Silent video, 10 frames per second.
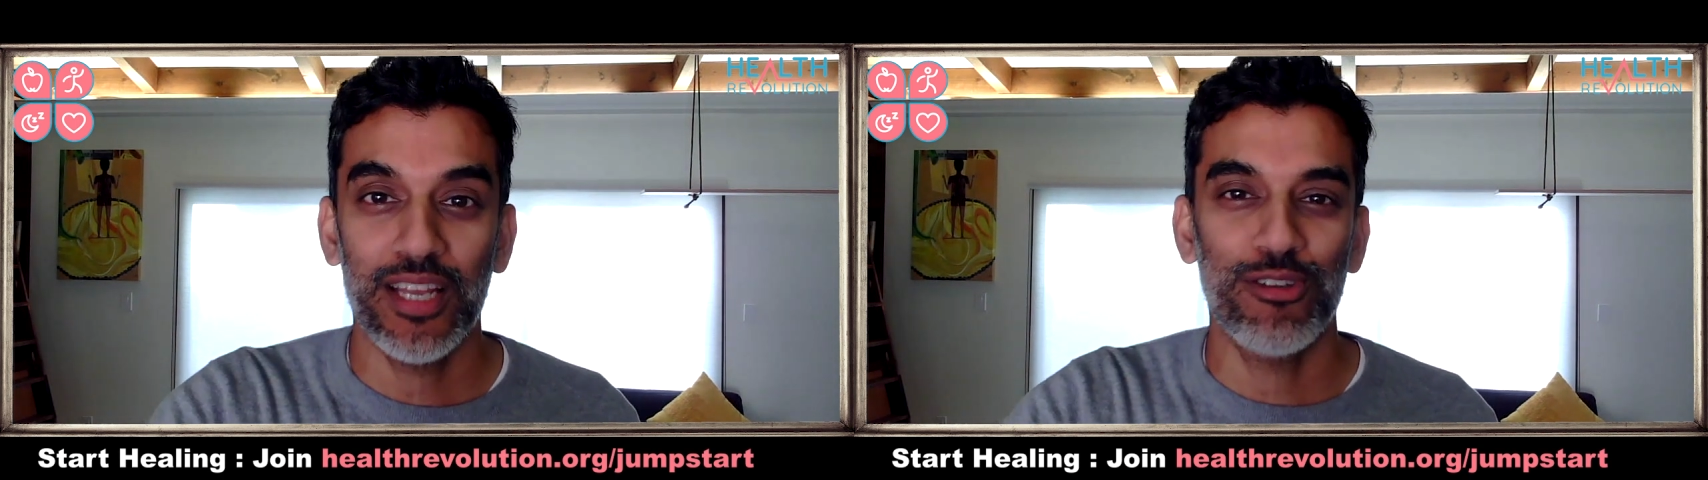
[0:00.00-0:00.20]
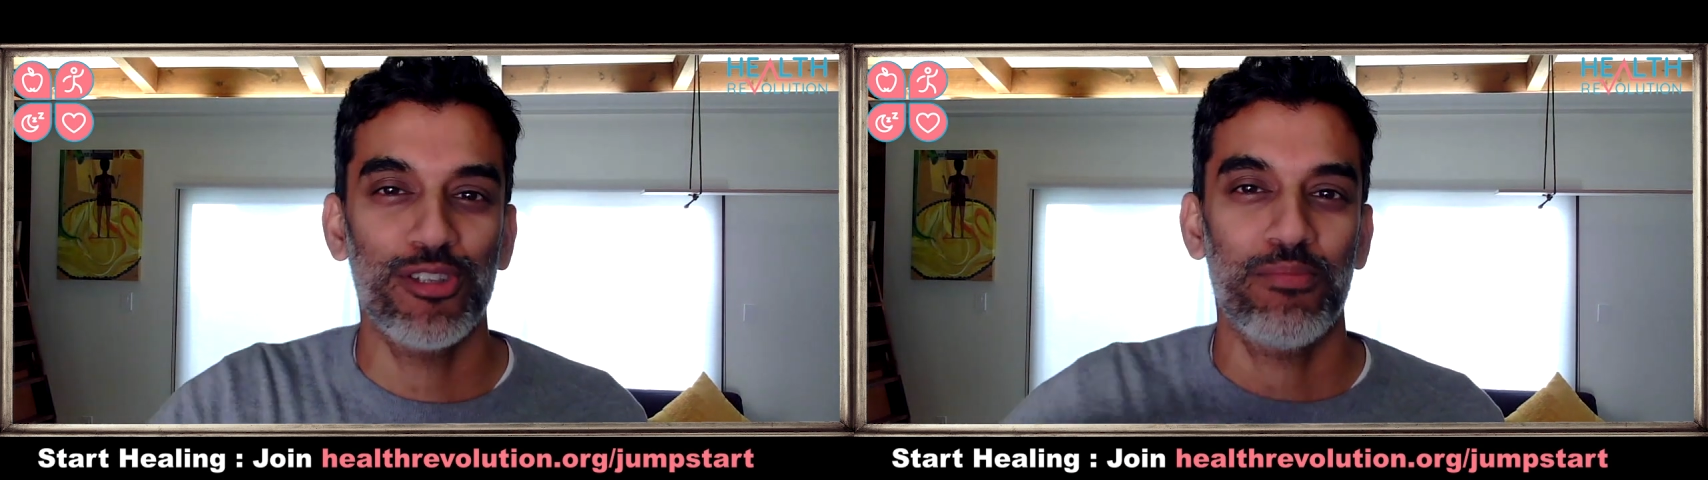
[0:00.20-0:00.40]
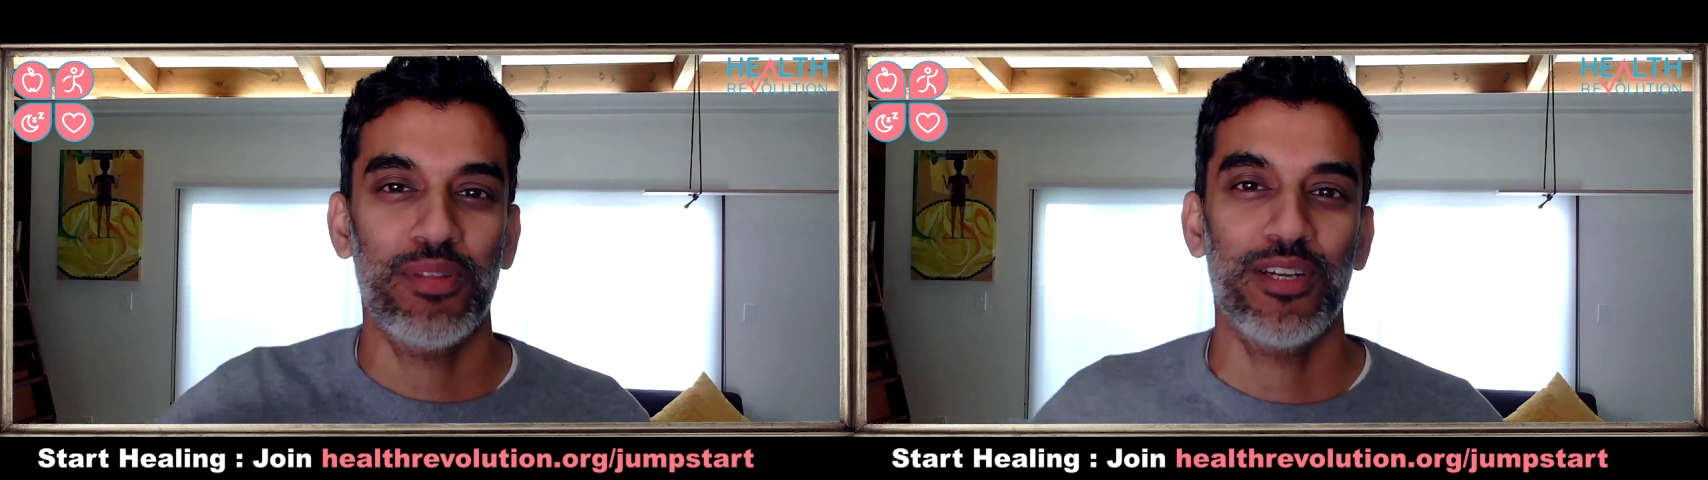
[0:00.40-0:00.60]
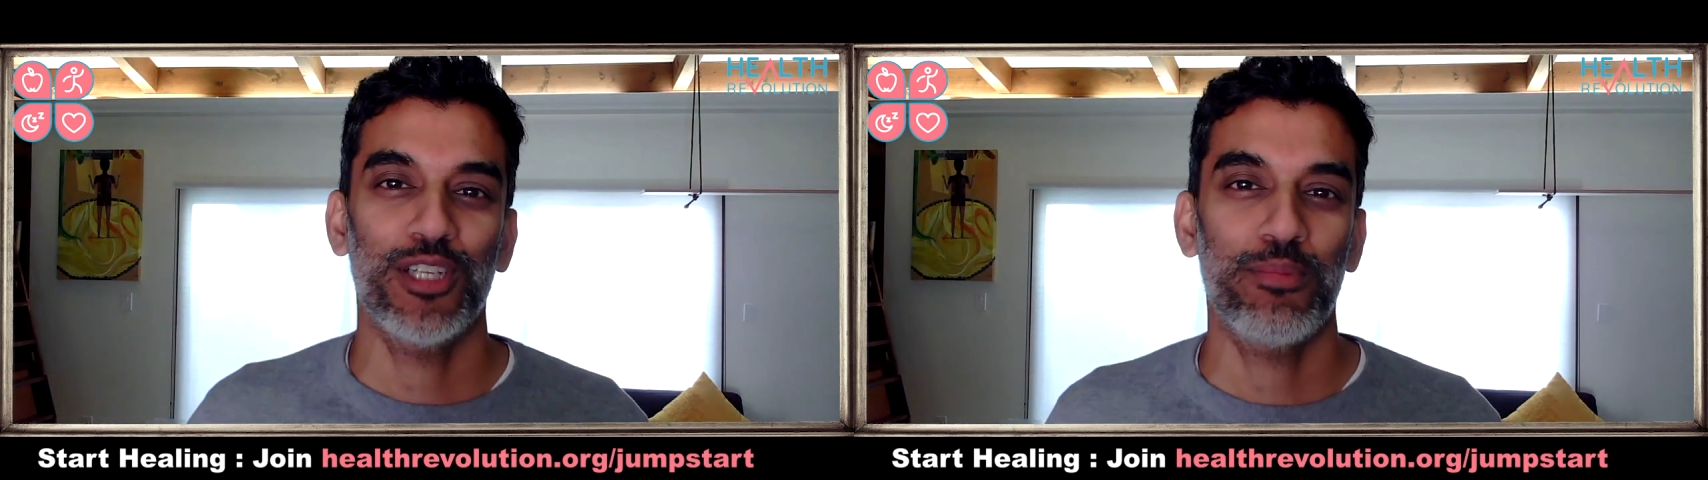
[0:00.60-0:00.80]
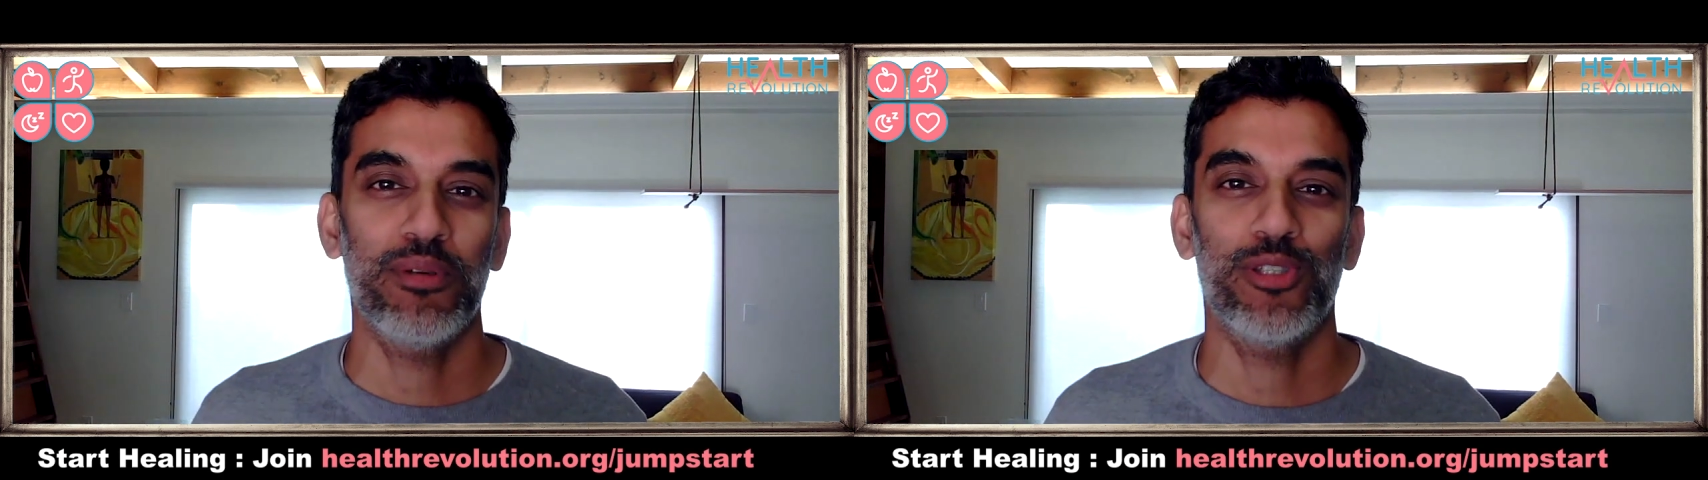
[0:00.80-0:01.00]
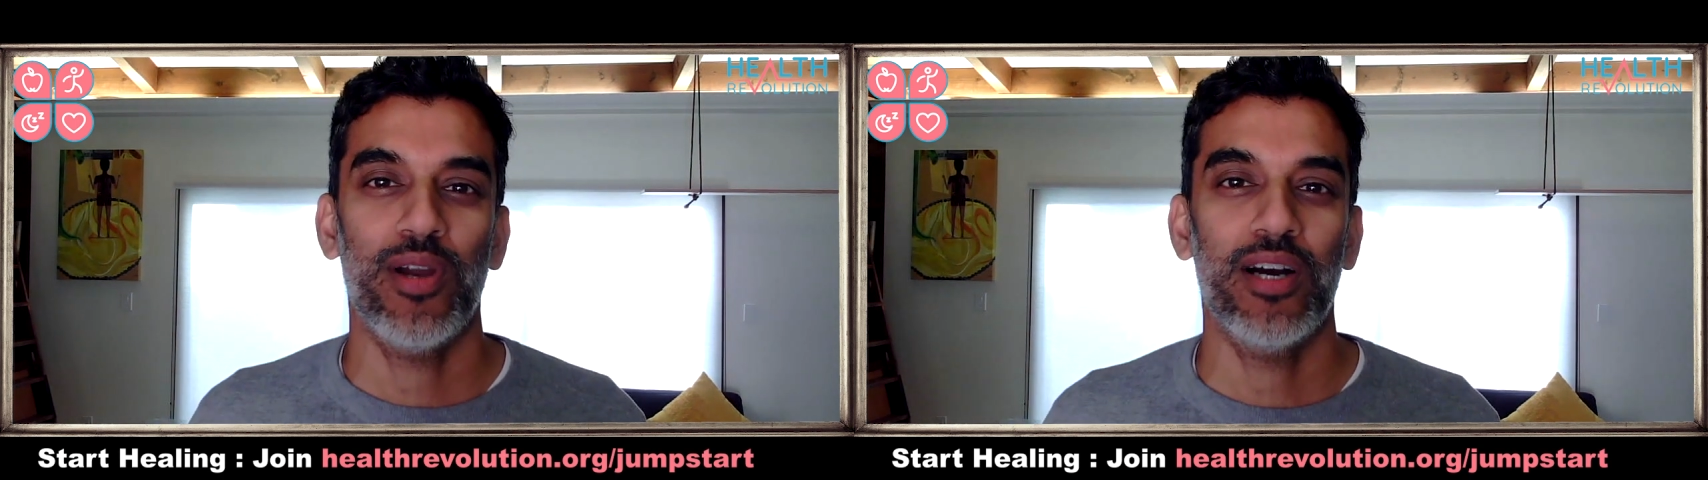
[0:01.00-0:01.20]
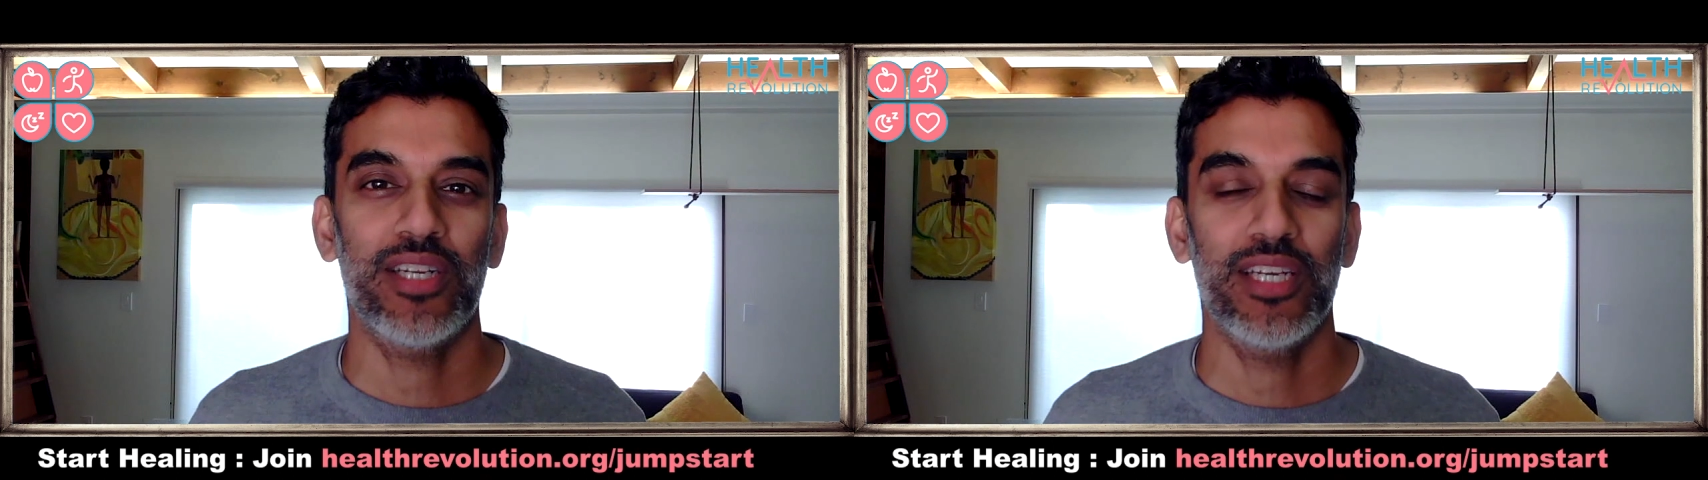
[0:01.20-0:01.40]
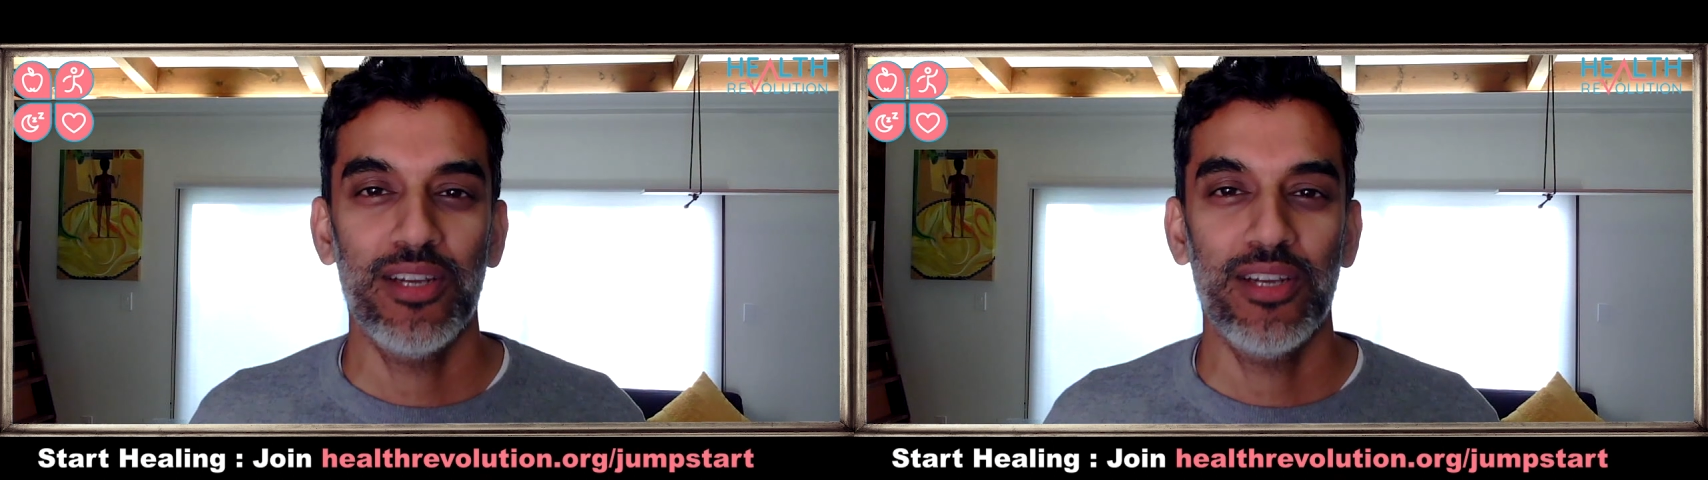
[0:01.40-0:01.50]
and there is something called spirituality.